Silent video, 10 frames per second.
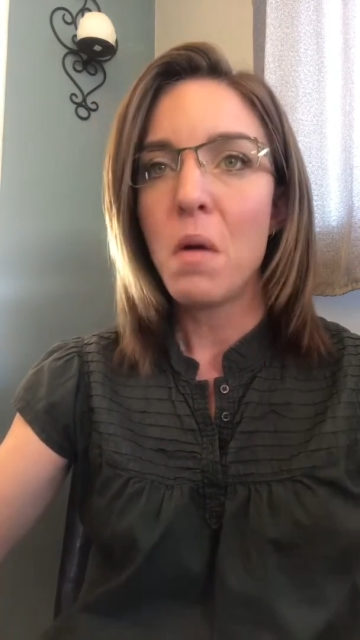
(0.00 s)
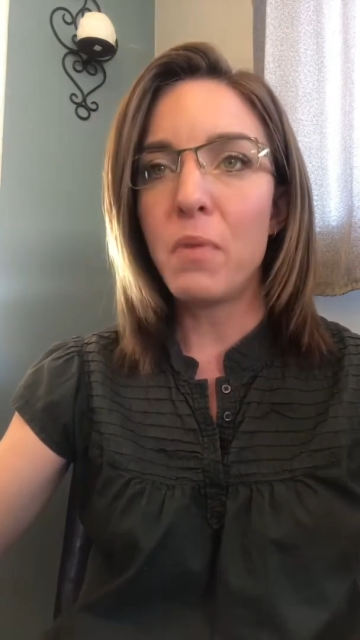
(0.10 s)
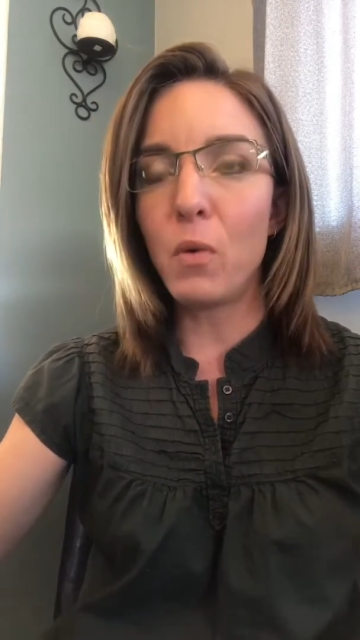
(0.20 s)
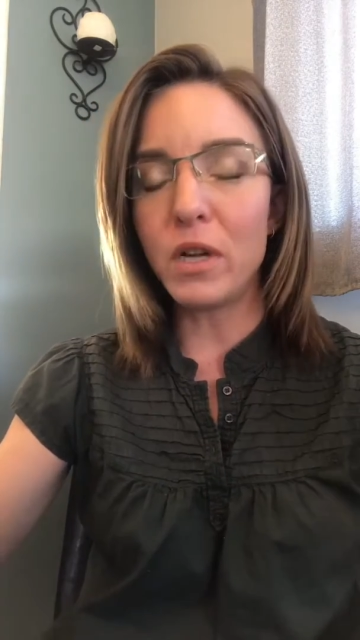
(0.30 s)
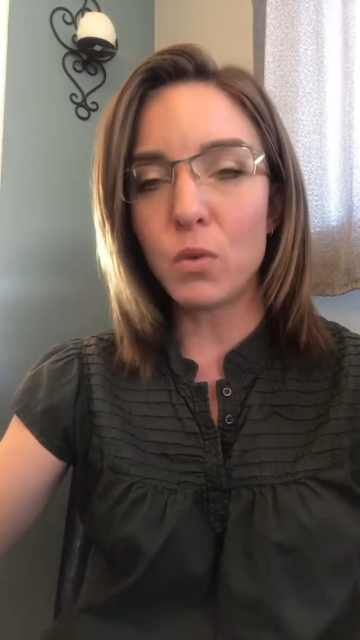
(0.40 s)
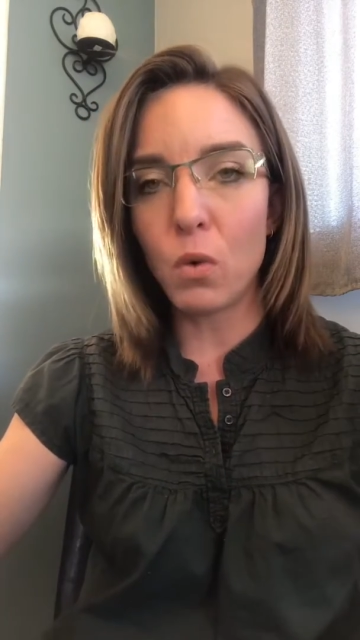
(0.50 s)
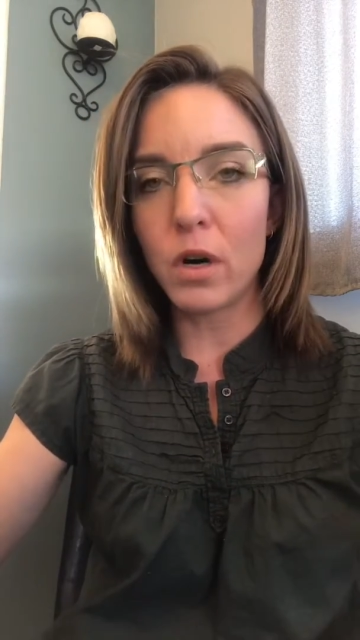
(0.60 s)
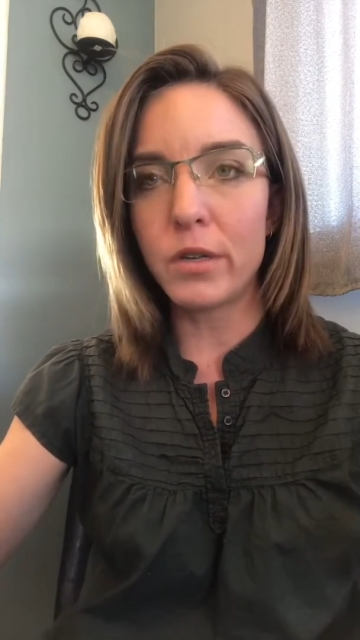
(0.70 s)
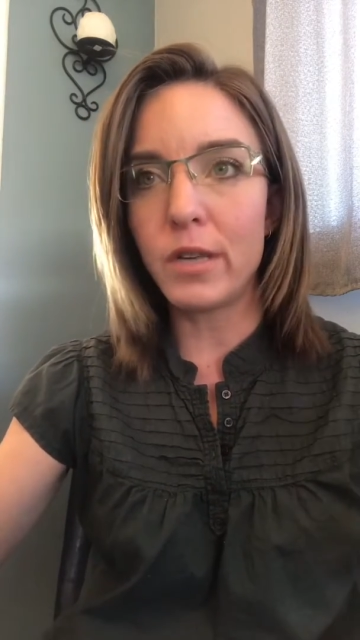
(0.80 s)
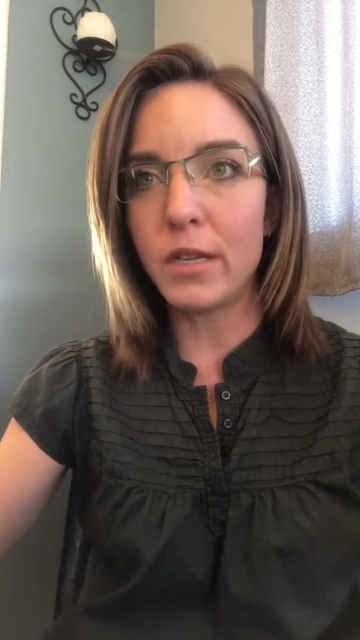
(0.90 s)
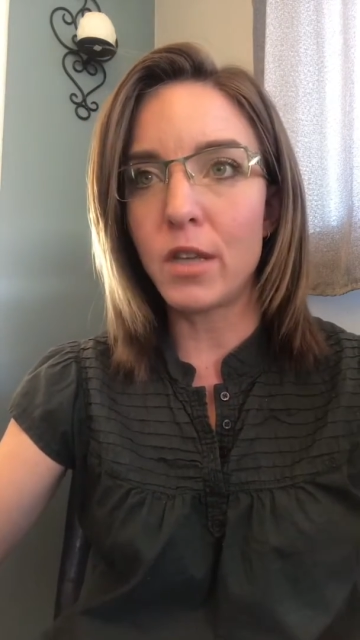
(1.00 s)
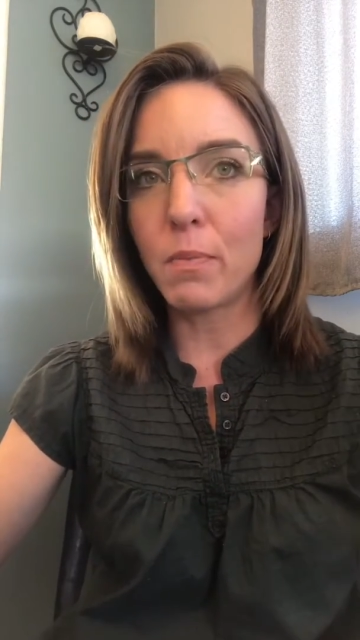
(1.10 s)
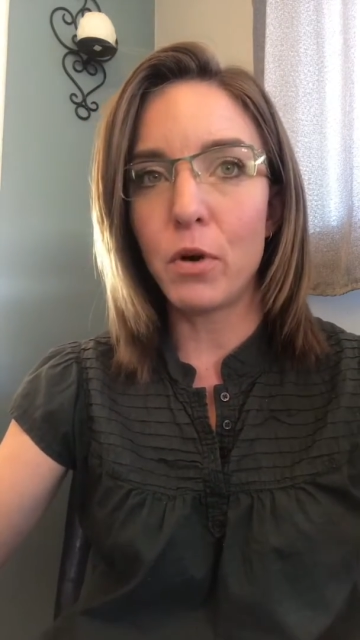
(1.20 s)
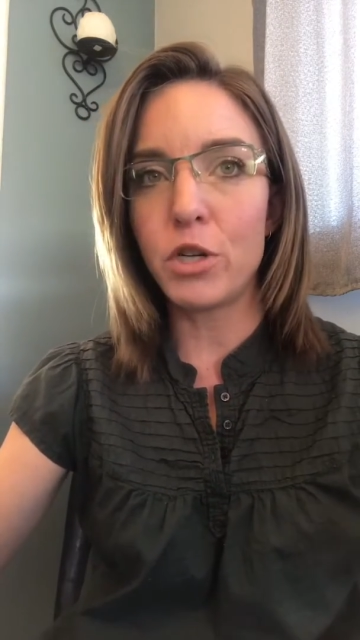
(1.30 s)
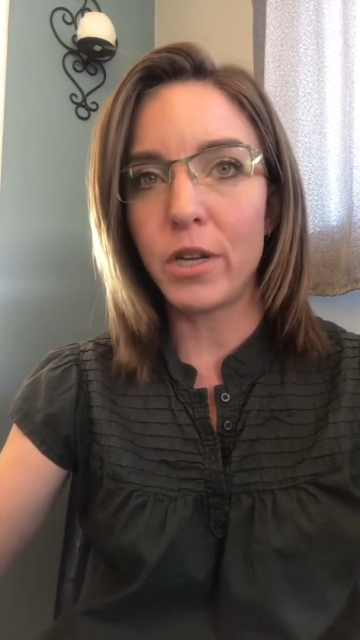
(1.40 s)
But what's worse is
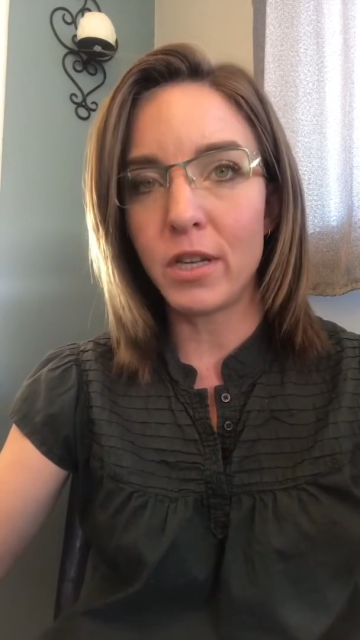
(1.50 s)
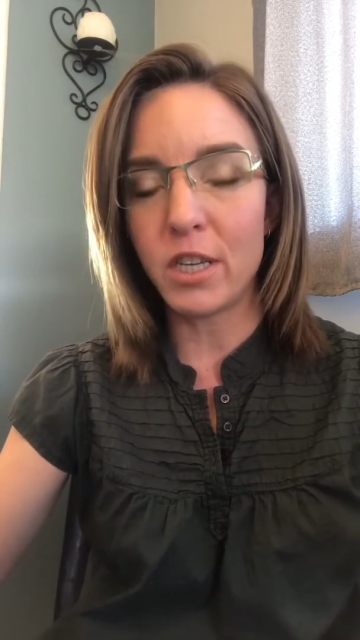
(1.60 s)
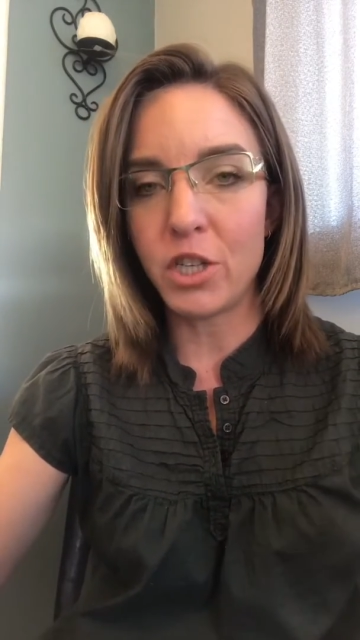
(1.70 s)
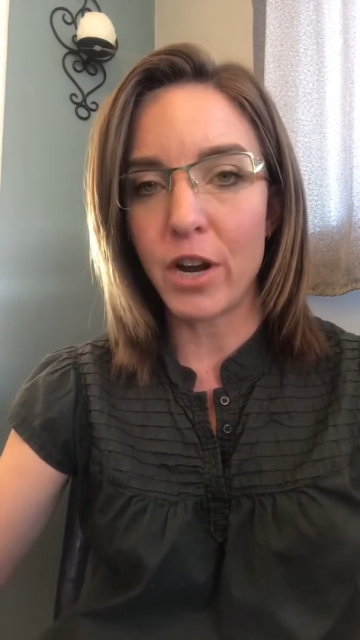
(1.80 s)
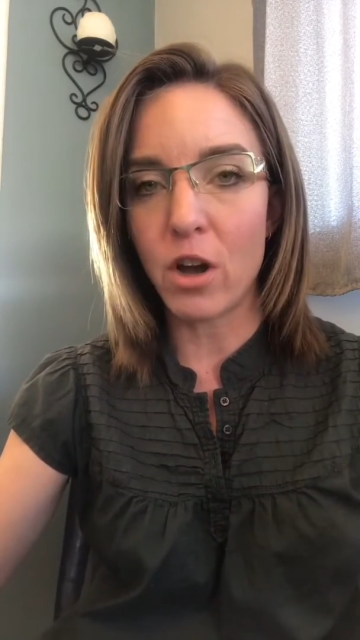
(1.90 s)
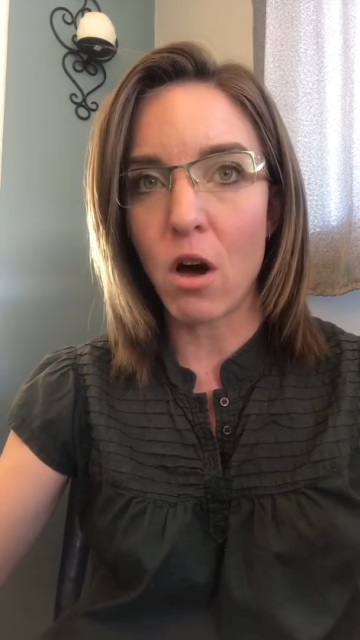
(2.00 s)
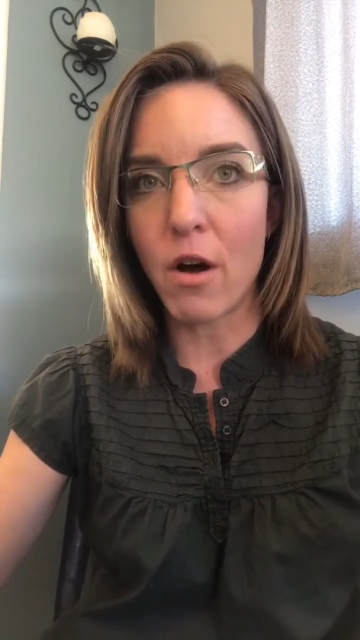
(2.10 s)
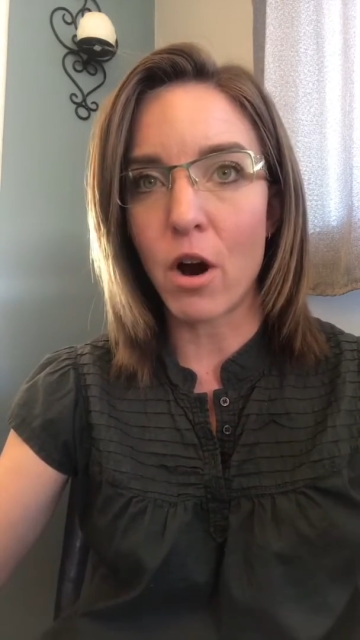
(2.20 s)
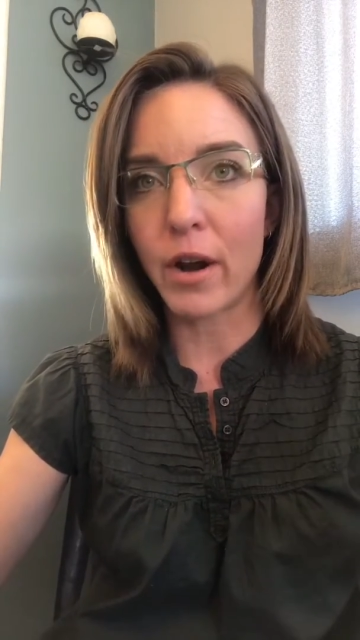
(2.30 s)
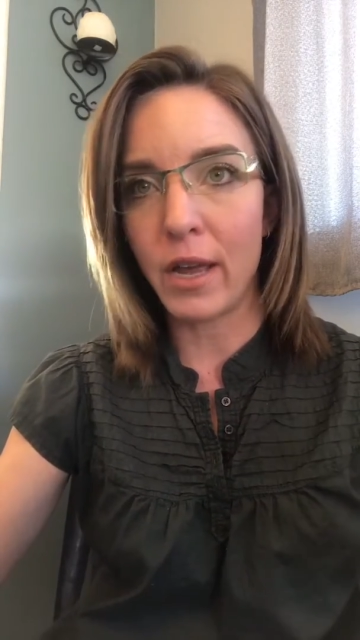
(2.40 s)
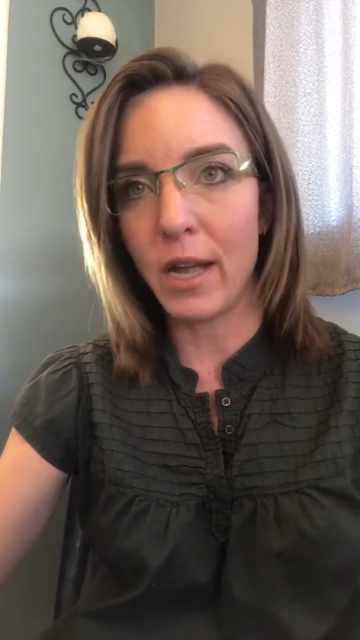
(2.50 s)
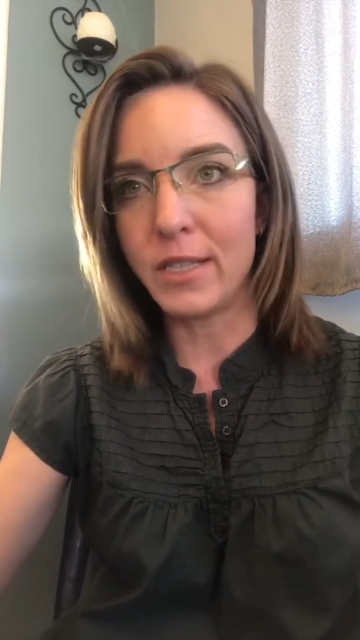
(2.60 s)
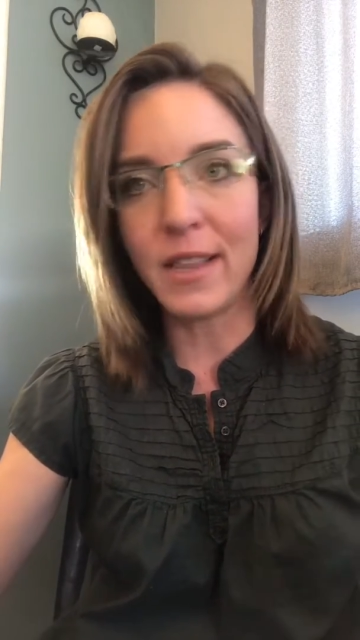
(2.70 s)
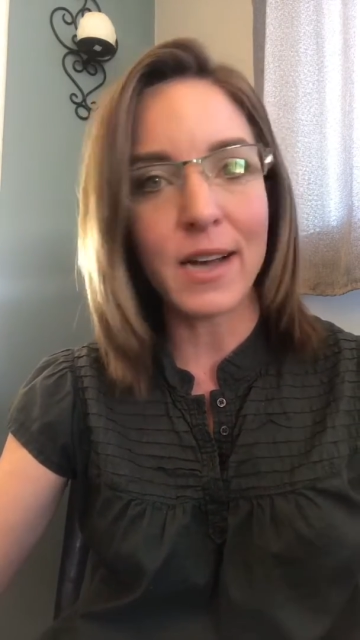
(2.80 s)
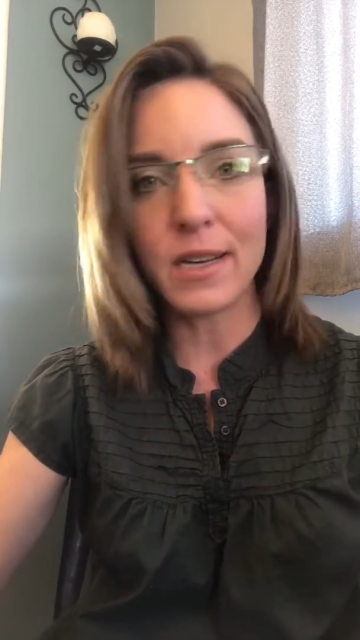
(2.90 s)
they're pushing this agenda on our
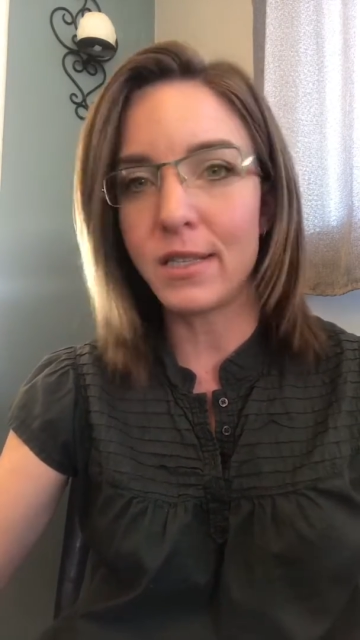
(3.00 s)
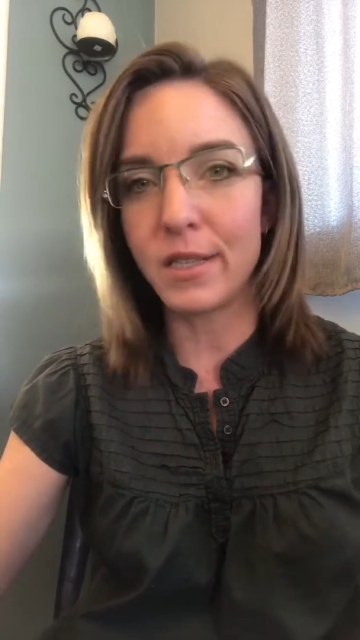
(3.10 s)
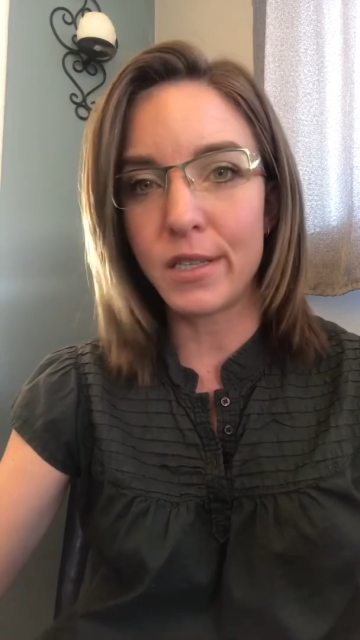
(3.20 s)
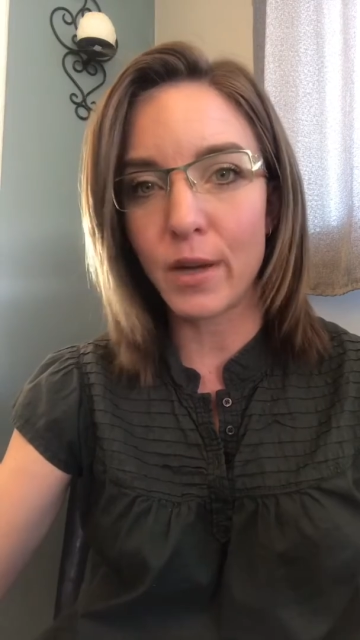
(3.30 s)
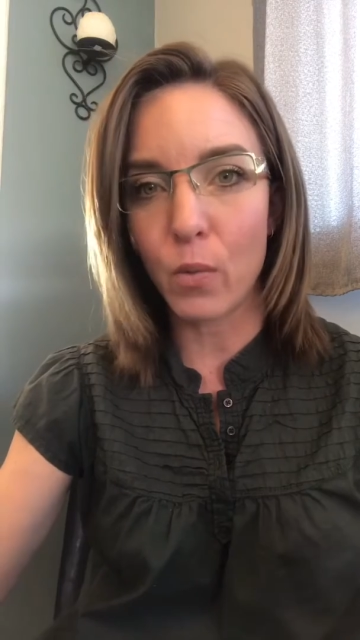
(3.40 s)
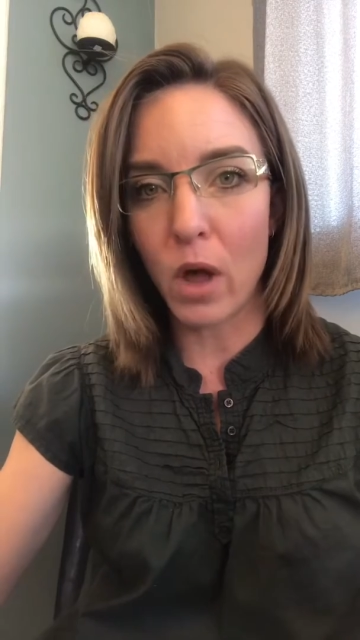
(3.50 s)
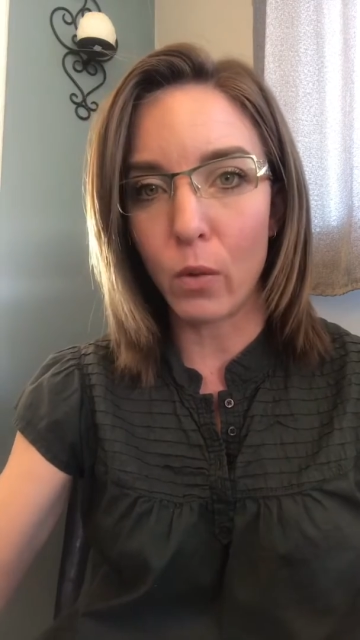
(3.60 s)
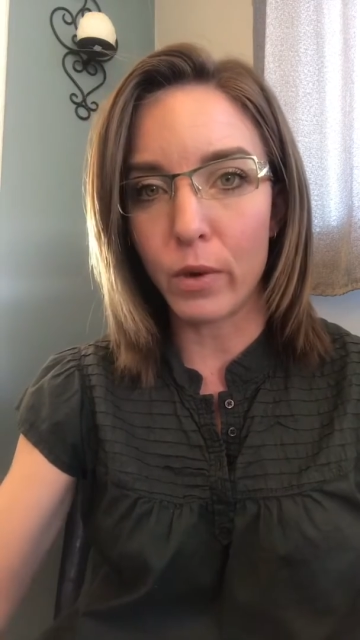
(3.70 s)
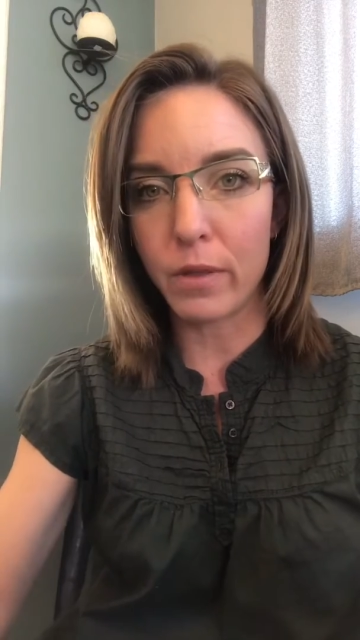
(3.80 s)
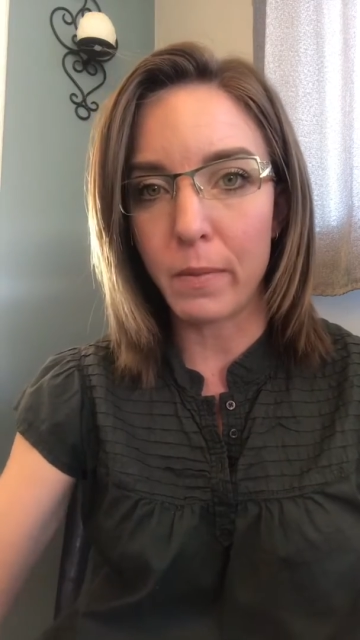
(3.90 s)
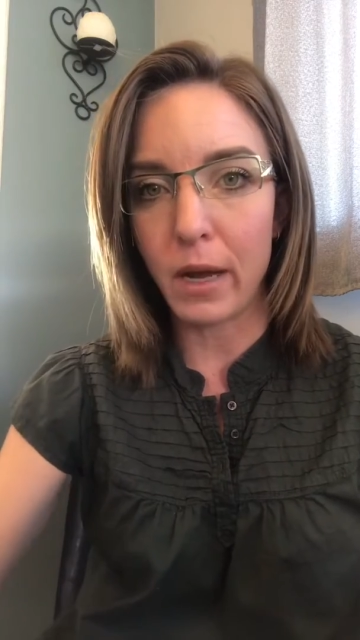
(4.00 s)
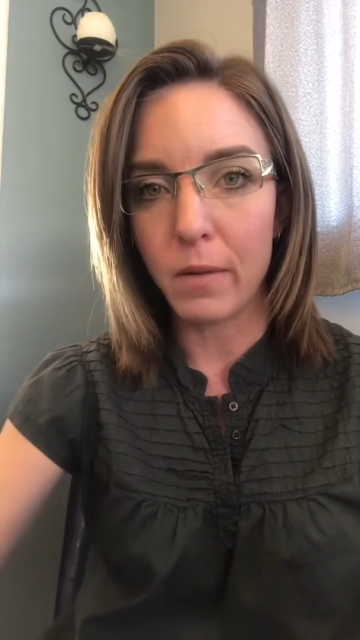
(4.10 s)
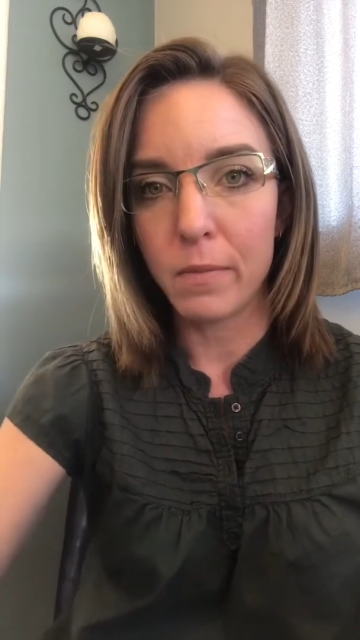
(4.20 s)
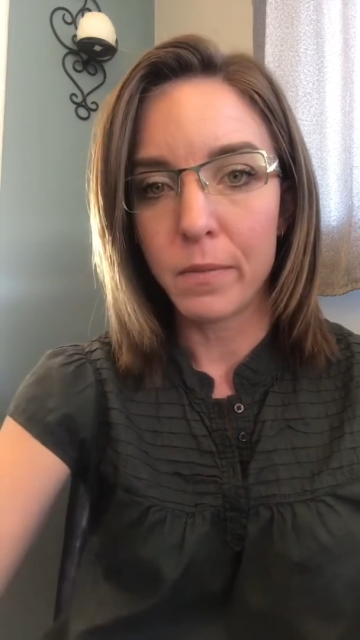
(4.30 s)
kids, and that doesn't sit well with me.